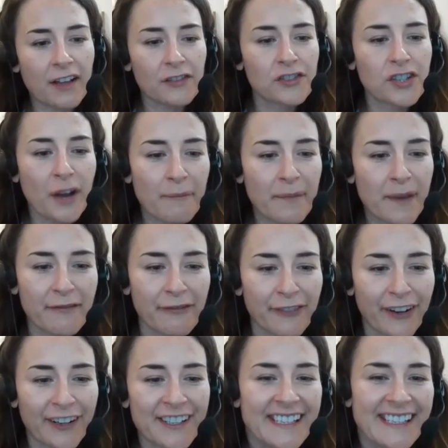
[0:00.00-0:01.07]
I'll jump in
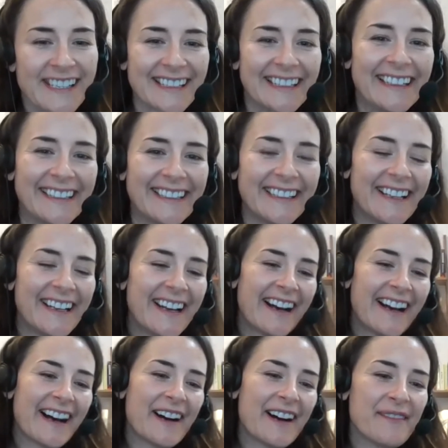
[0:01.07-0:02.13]
first
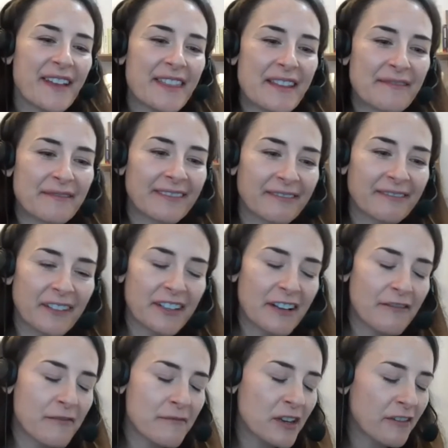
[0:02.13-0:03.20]
and then we'll hear
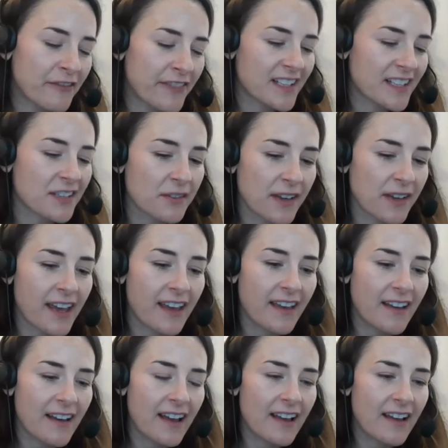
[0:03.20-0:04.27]
from you if that's okay.